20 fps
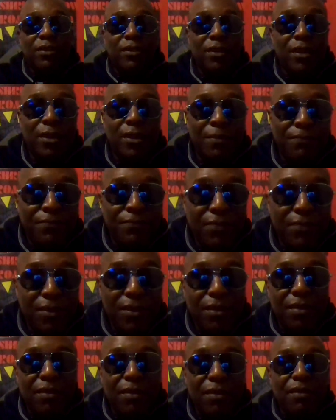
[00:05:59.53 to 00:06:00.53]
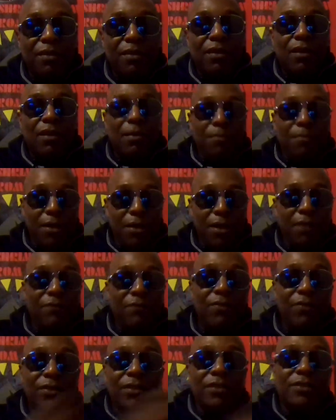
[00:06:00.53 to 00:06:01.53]
day. I'm going to have
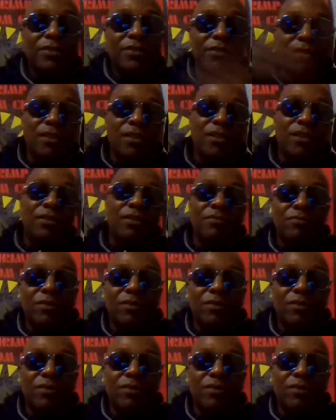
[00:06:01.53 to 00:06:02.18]
an east and a